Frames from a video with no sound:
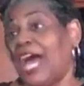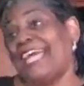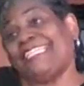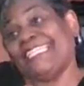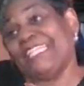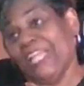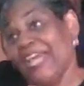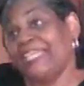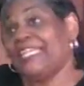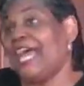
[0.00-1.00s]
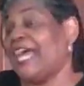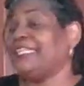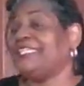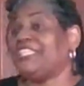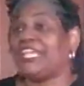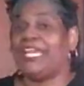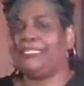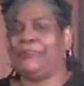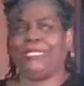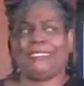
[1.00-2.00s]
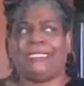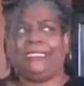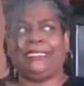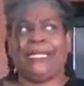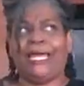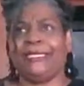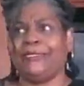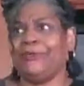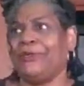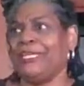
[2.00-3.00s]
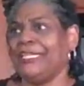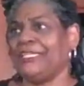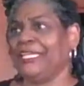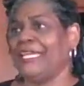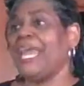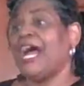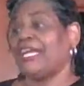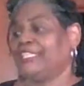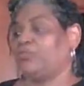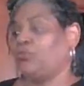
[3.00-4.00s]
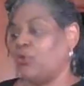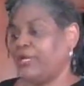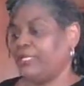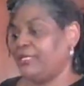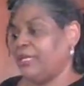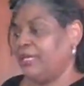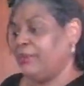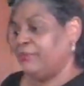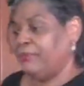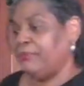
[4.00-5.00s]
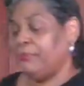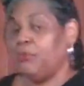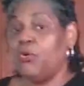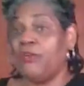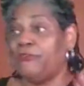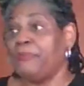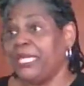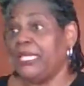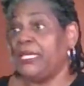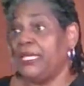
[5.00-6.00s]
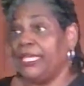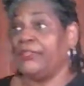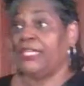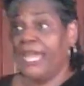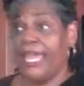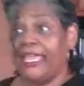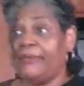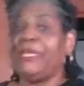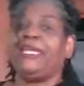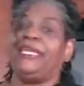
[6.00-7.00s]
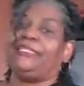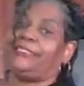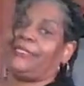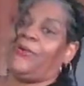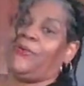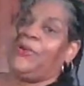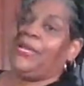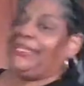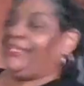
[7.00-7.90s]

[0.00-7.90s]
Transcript: I didn't like, I didn't change because I didn't like it or anything. I just wanted more me in the name. And so